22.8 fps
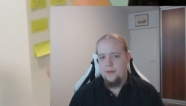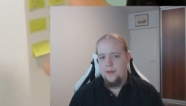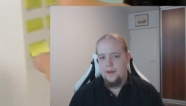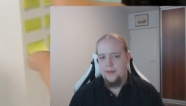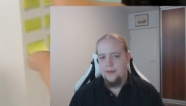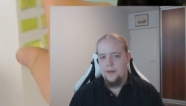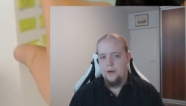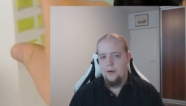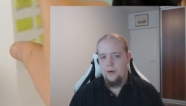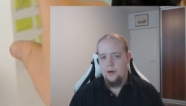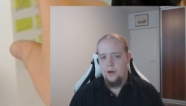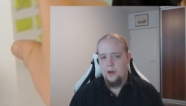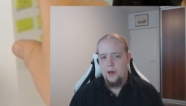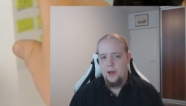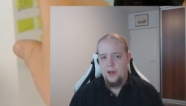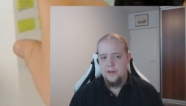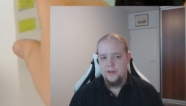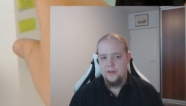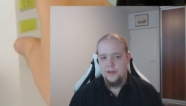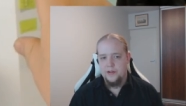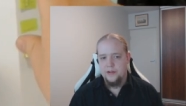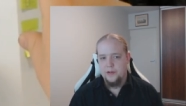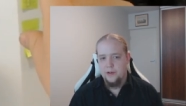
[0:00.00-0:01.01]
that the
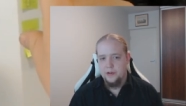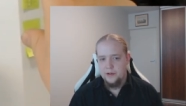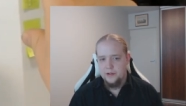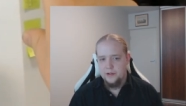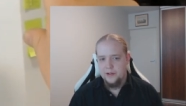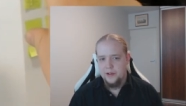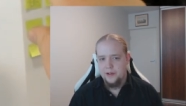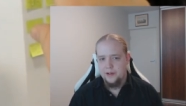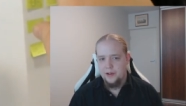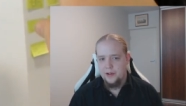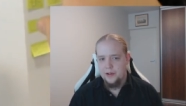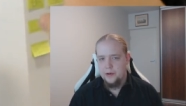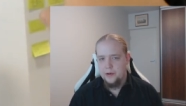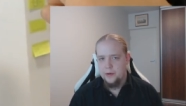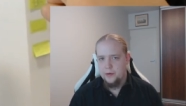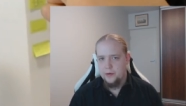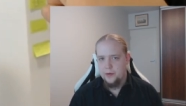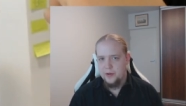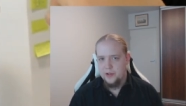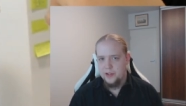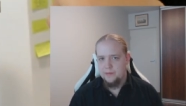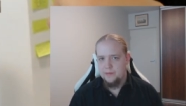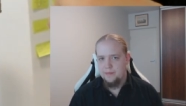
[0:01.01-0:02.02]
HoloLens is constantly
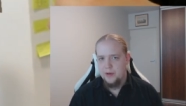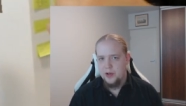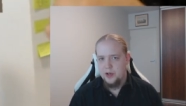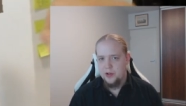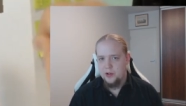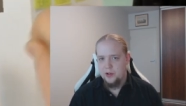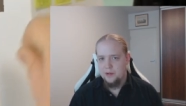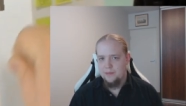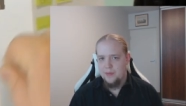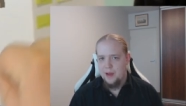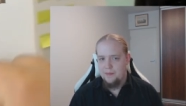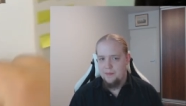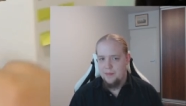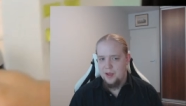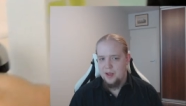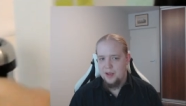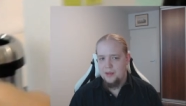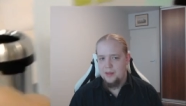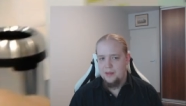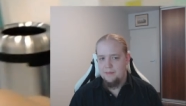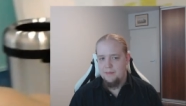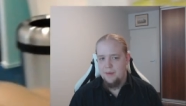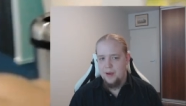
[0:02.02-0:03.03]
doing spatial mapping
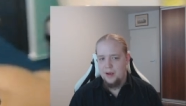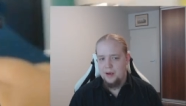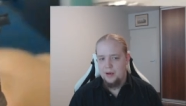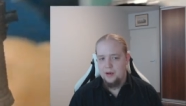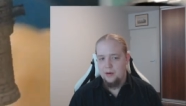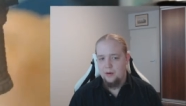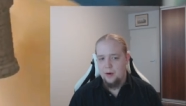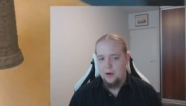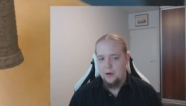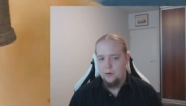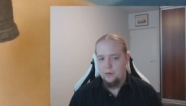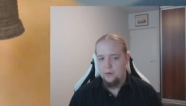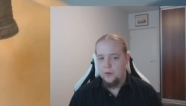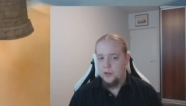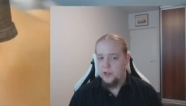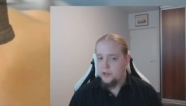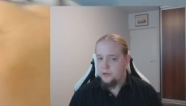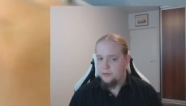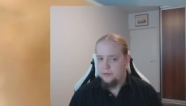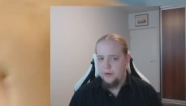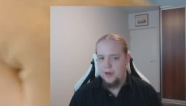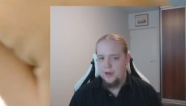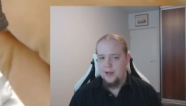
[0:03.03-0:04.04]
in the background, which
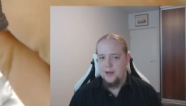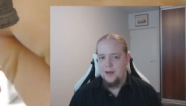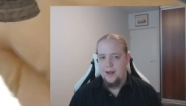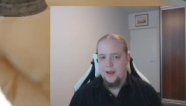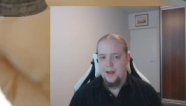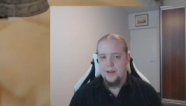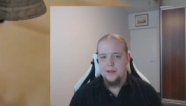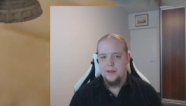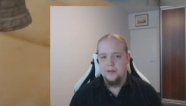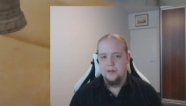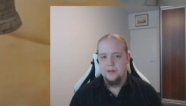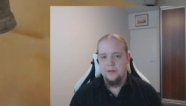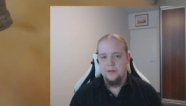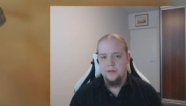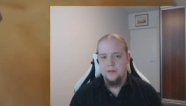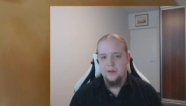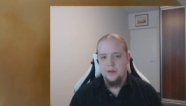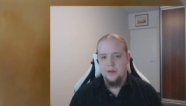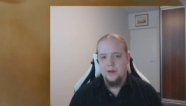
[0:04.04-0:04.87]
is really nice.